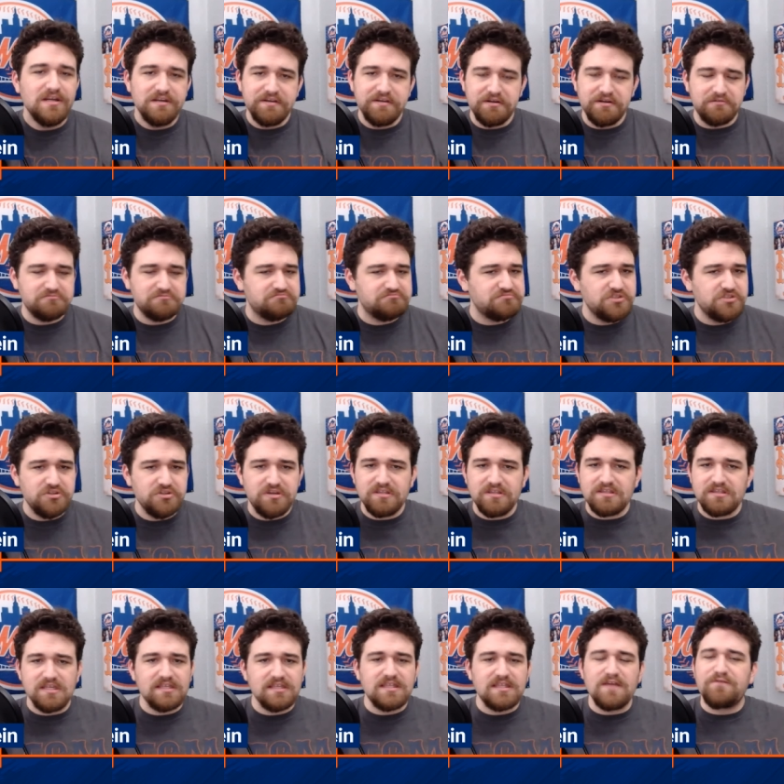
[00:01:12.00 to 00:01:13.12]
You know, you could
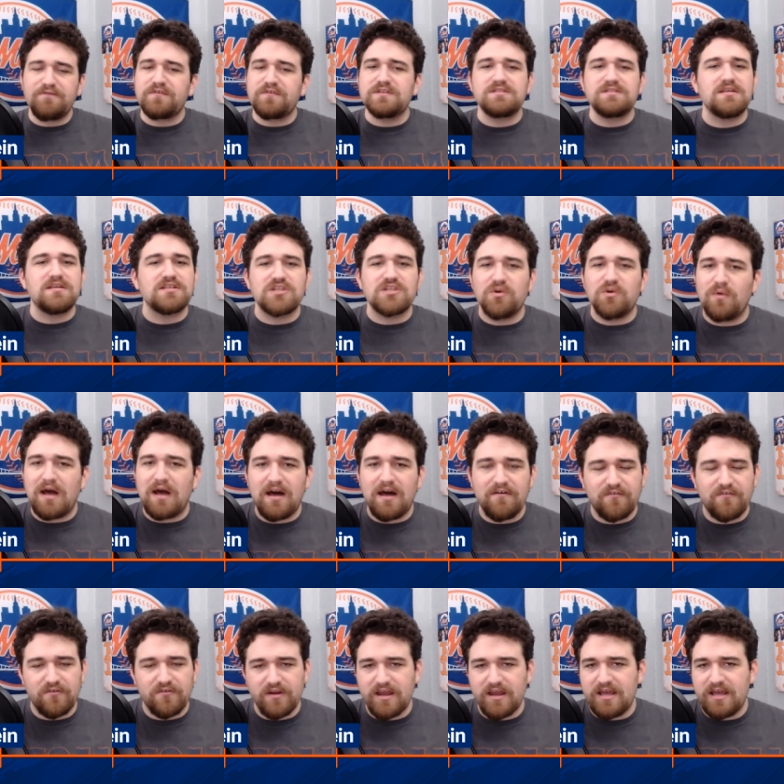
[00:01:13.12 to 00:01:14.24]
think that Francisco
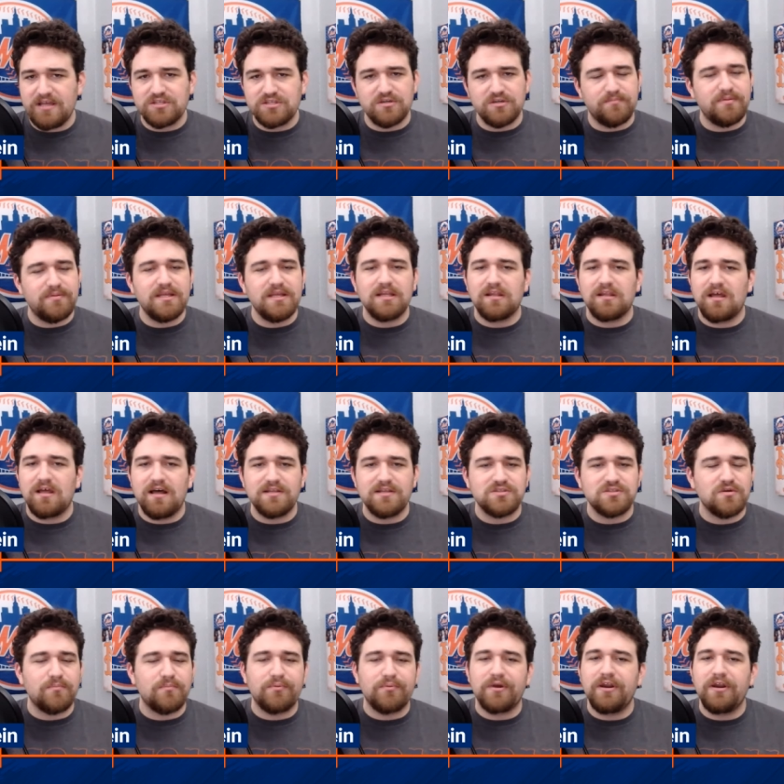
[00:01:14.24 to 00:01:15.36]
Alvarez or Pete Alonso,
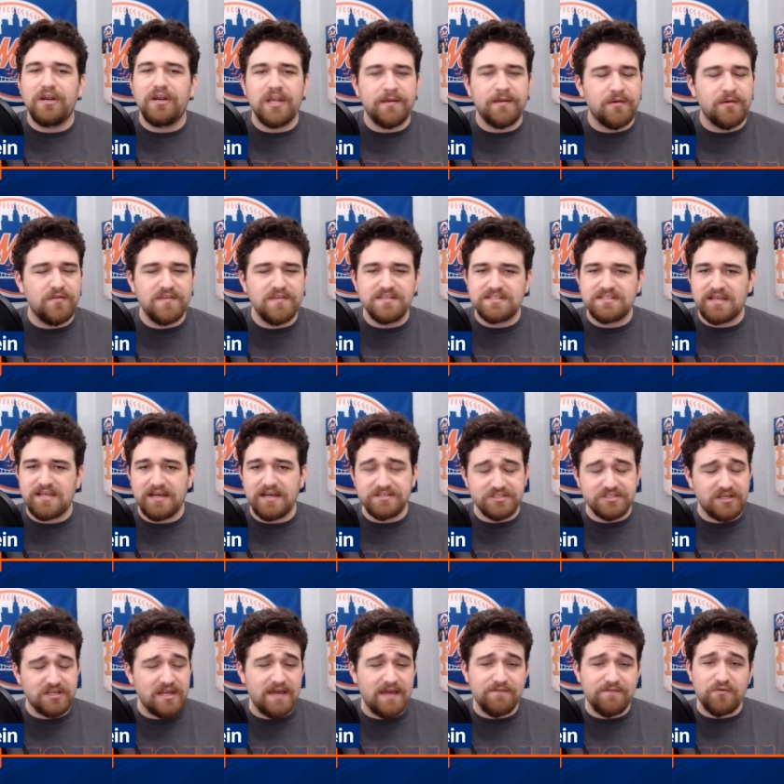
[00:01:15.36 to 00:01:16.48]
Brandon Nimmo, these guys are
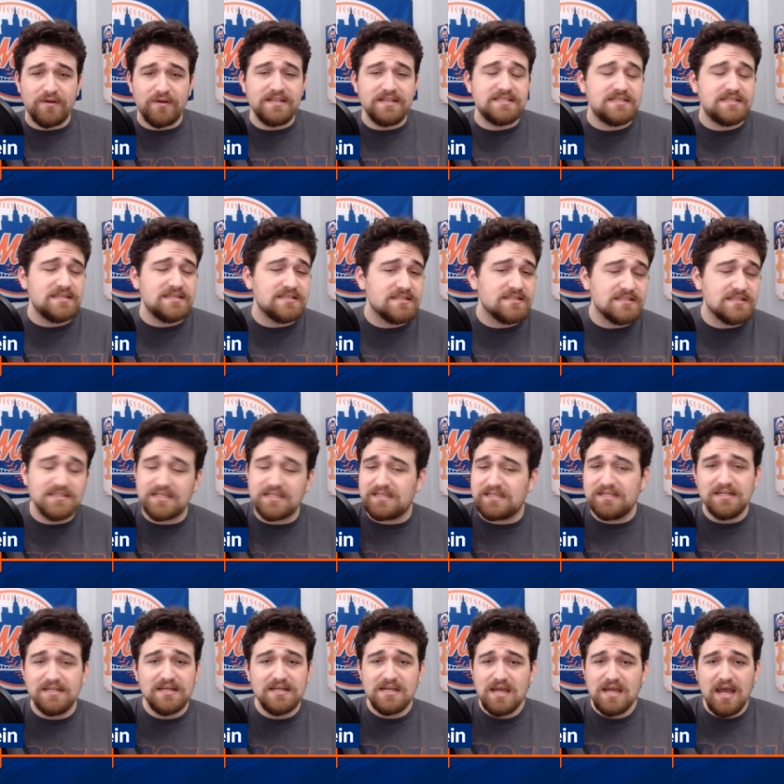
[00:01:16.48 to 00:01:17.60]
going to have great seasons, and
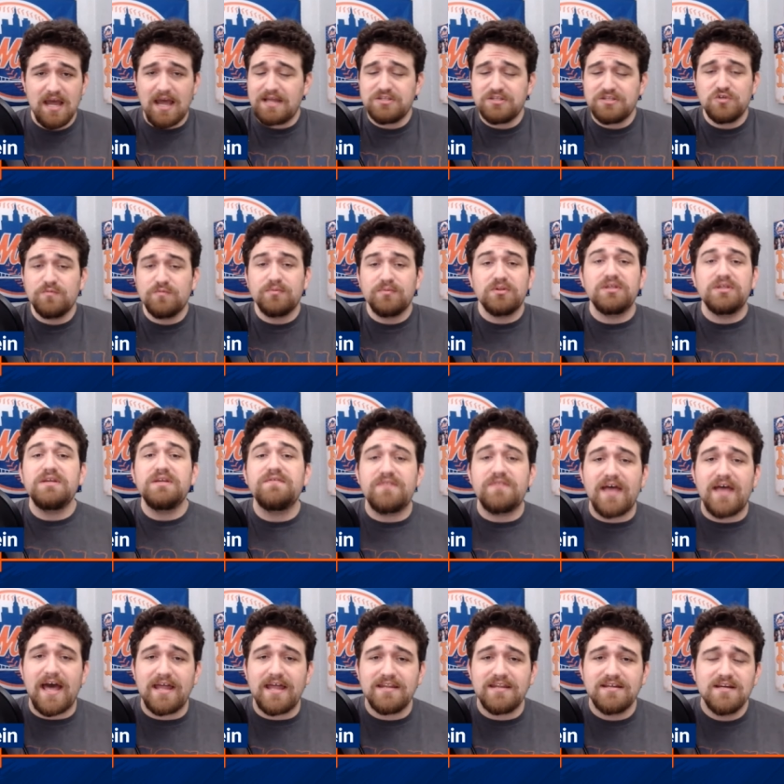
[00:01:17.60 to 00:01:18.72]
I do believe
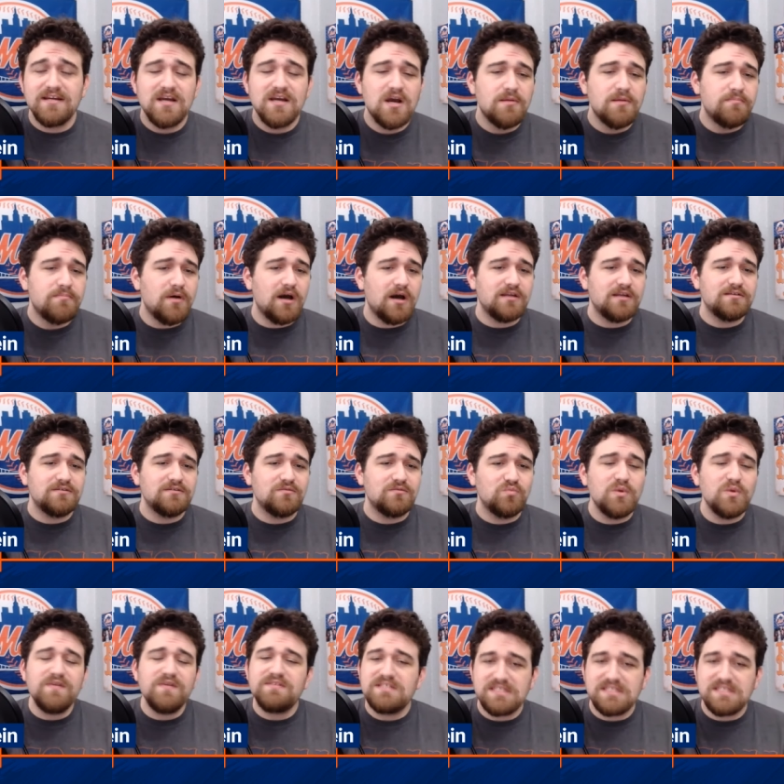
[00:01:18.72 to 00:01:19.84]
that. But
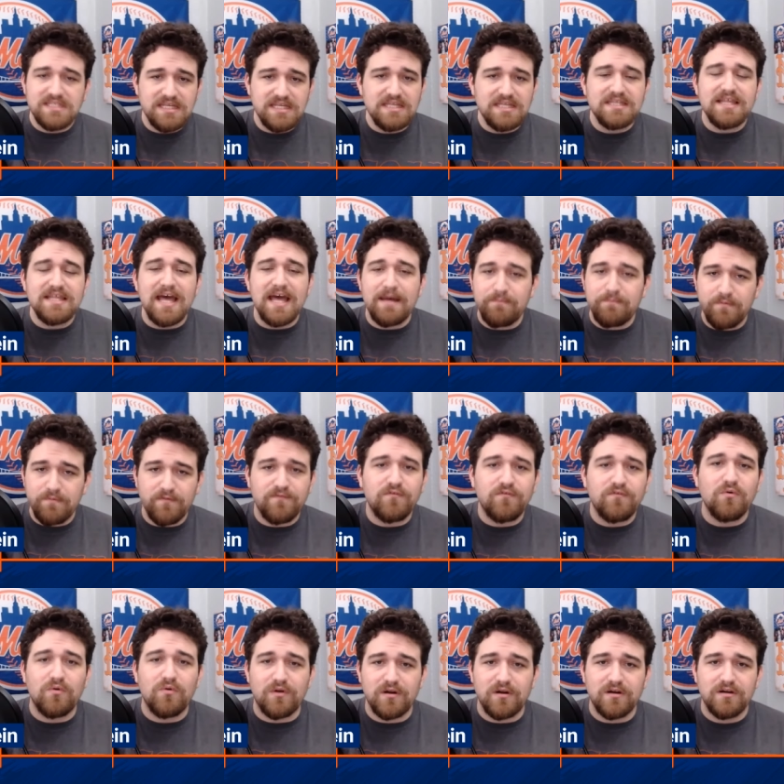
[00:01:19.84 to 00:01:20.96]
we've seen that
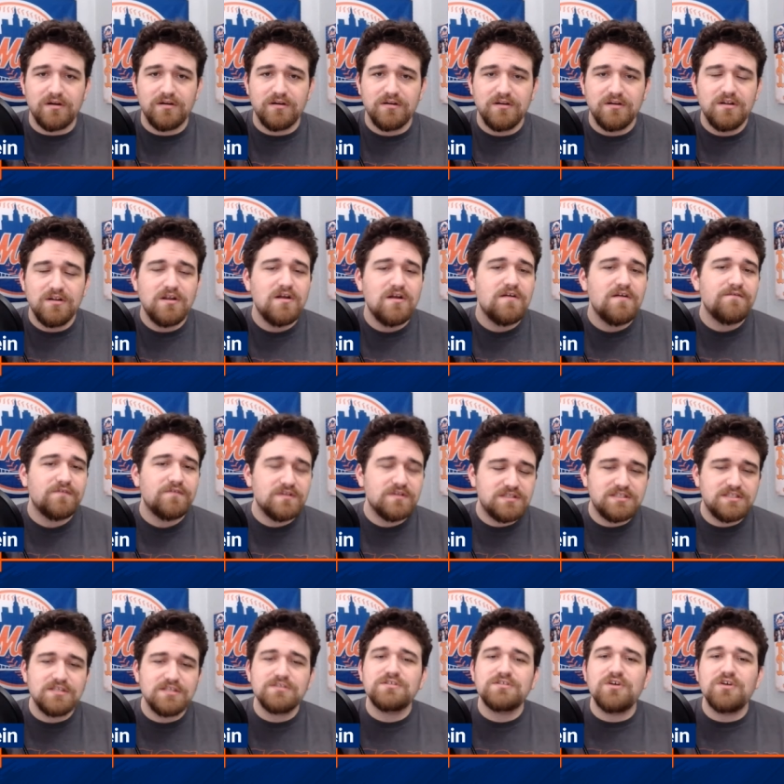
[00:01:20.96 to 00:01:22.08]
before.
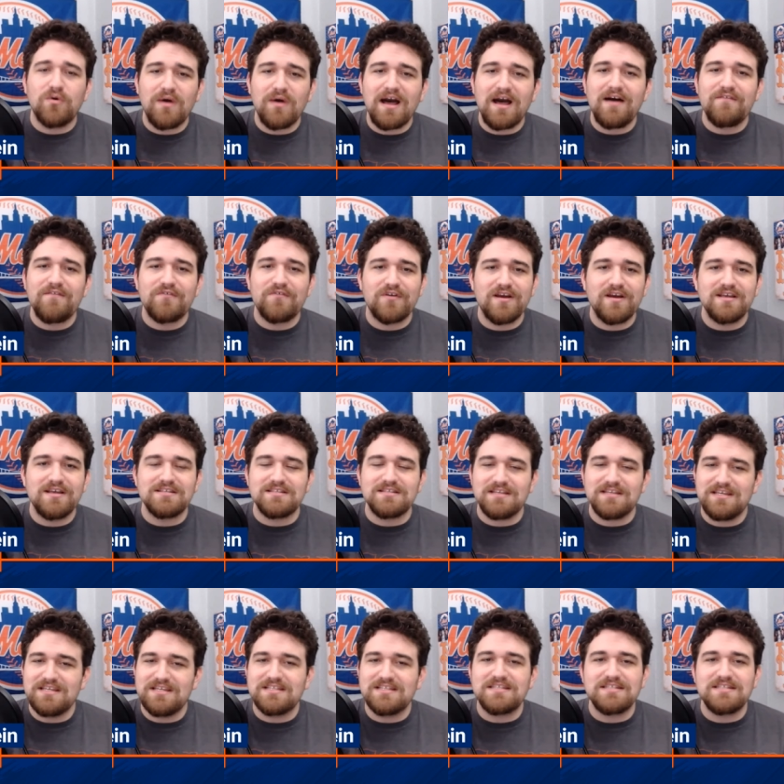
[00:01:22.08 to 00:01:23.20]
Francisco Alvarez
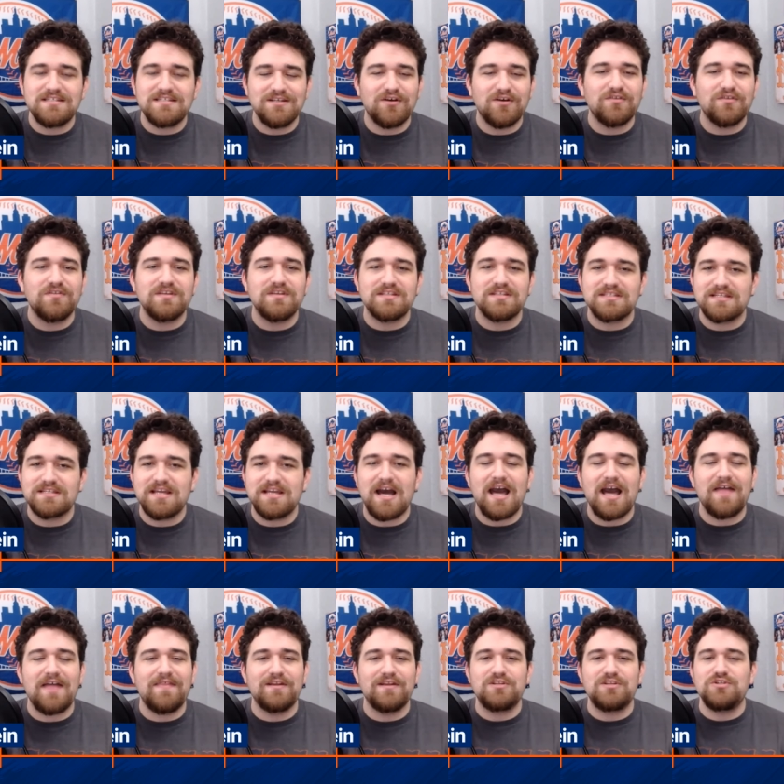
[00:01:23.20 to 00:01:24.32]
is still this guy
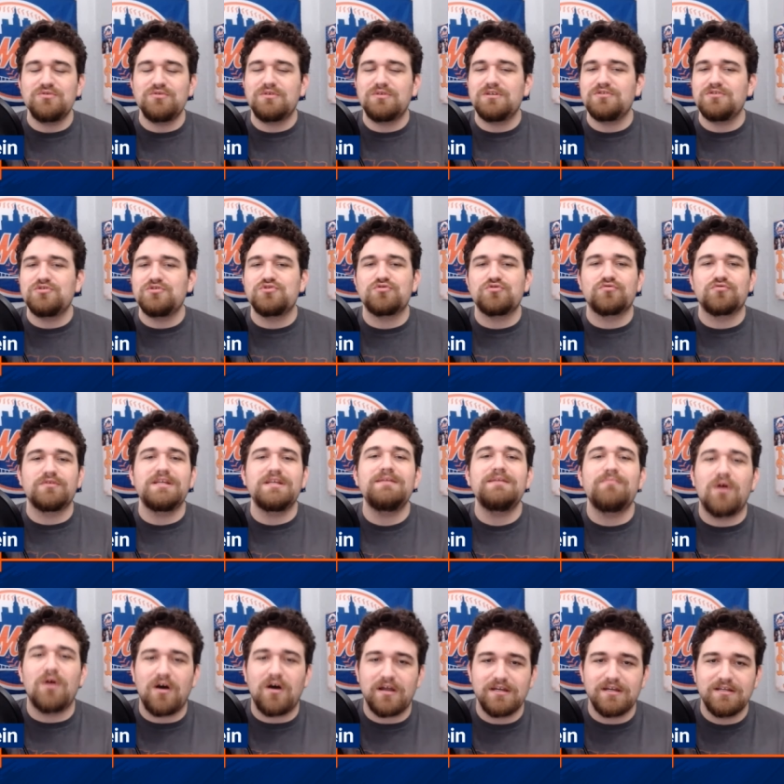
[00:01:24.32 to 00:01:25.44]
that you can dream
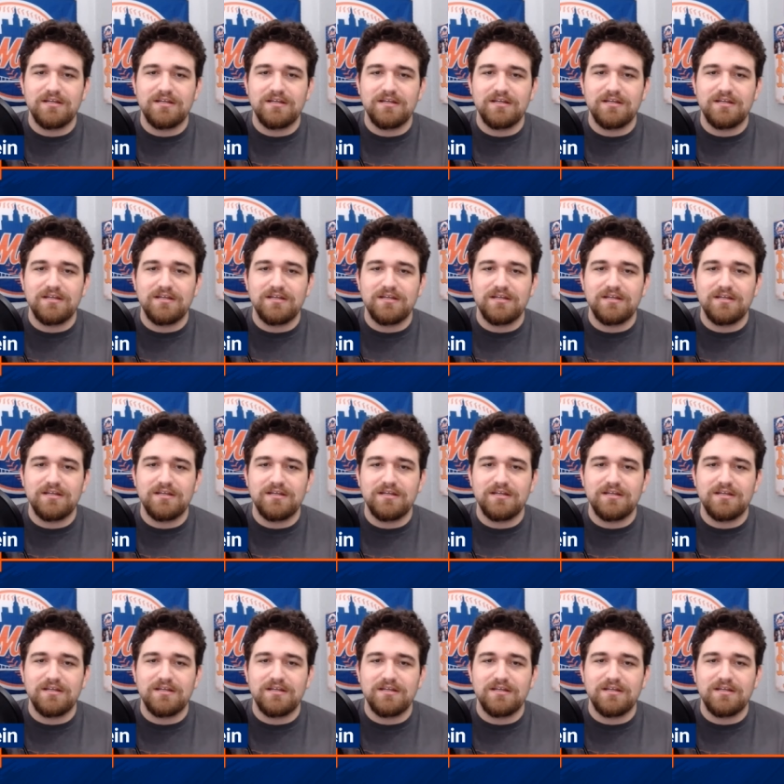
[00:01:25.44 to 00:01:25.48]
on